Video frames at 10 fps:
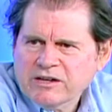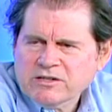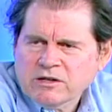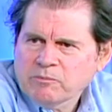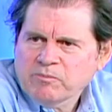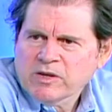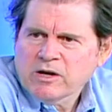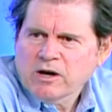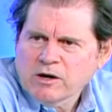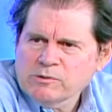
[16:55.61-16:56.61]
So
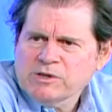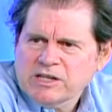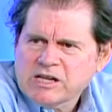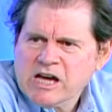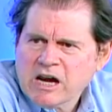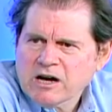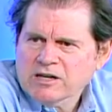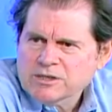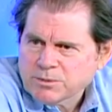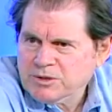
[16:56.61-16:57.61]
owning cattle
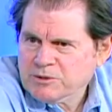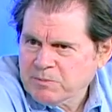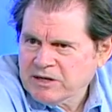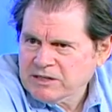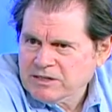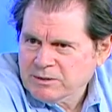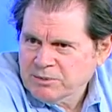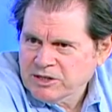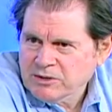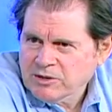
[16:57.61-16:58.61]
is a
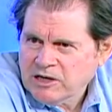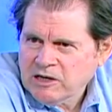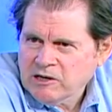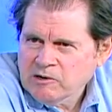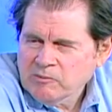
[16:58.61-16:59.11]
responsibility,